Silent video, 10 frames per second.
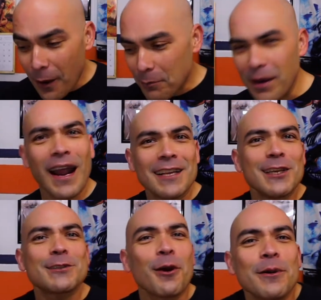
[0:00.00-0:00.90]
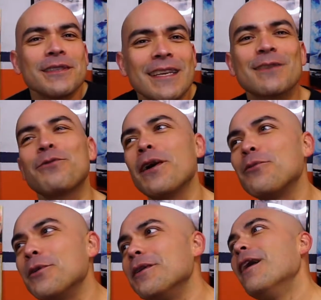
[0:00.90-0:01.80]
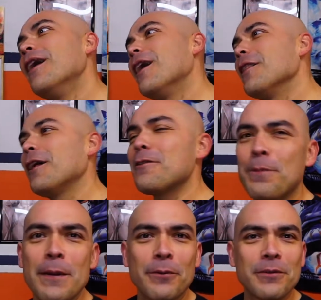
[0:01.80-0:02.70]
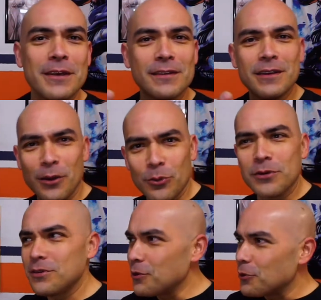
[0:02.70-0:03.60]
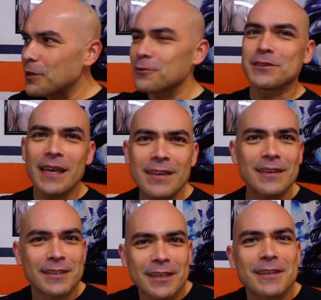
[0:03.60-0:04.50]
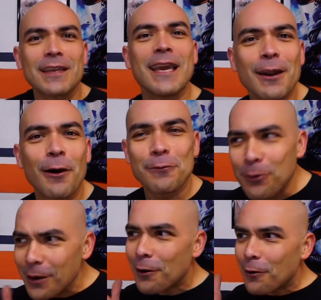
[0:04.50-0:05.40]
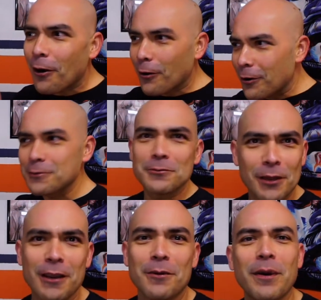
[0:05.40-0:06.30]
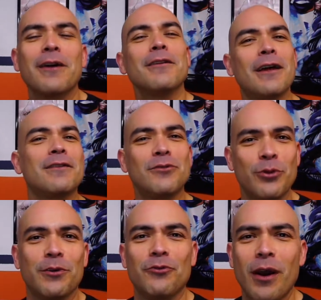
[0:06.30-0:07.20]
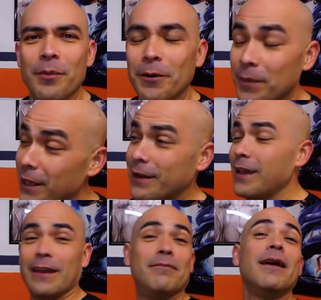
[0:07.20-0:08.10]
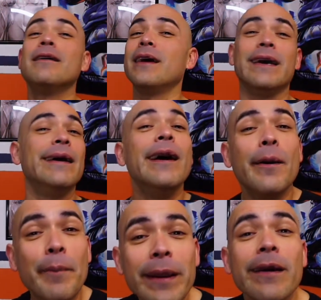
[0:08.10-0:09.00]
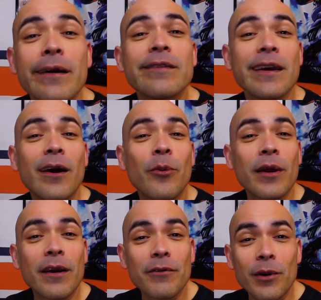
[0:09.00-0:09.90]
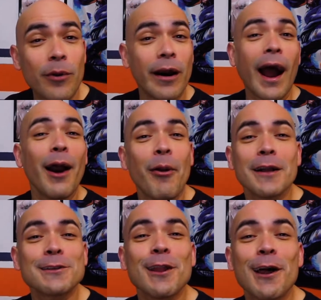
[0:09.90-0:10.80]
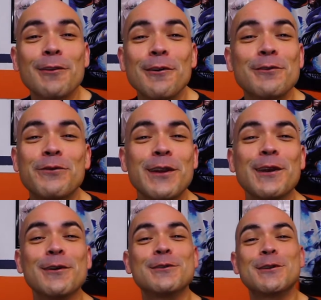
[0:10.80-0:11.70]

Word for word: But I just always think it's funny when a lot of the people that you know will you'll hear say these things that get off Twitter are also talking about a lot of the Twitter drama. And again, hey, make content on whatever you want. I watch a lot of those videos